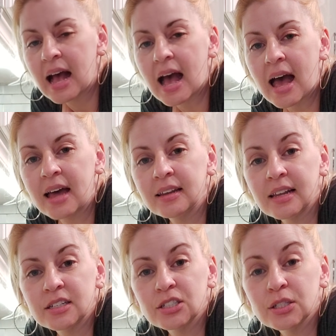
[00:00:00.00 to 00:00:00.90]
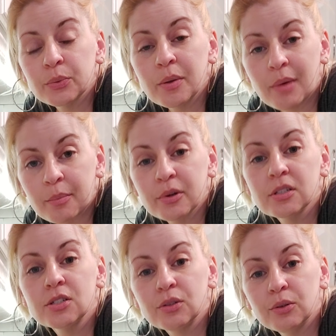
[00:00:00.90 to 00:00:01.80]
And let's just remember
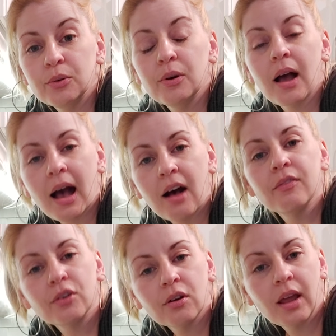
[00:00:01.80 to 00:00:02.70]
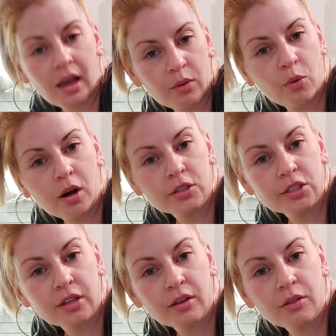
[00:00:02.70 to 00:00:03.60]
to have good hand
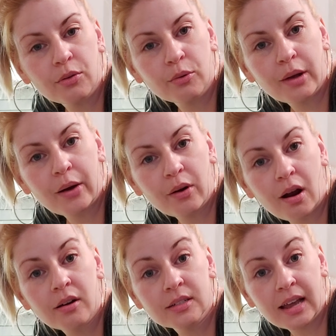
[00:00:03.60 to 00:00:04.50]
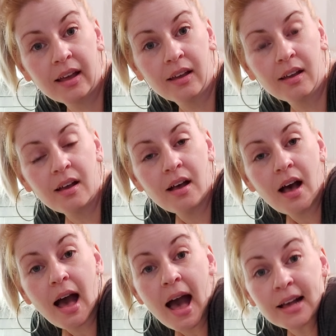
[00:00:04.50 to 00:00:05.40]
washing throughout our day,
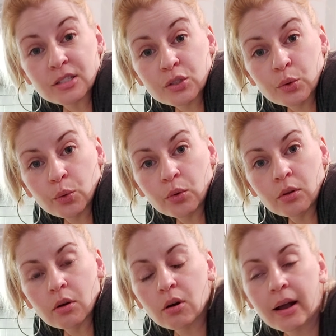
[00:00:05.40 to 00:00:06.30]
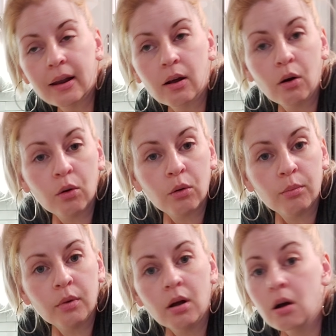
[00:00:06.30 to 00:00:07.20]
at school or at
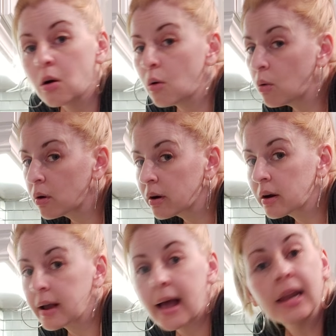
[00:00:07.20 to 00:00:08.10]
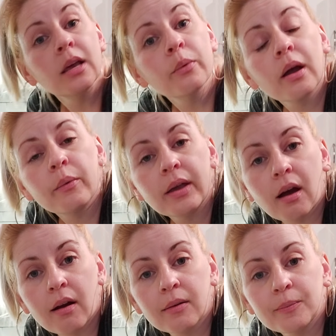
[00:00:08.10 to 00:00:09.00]
home or anywhere we
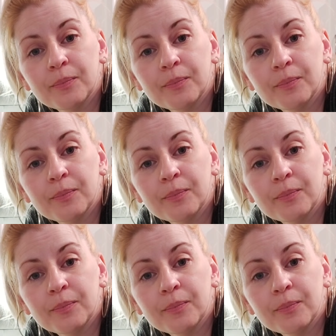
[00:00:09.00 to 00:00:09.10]
are.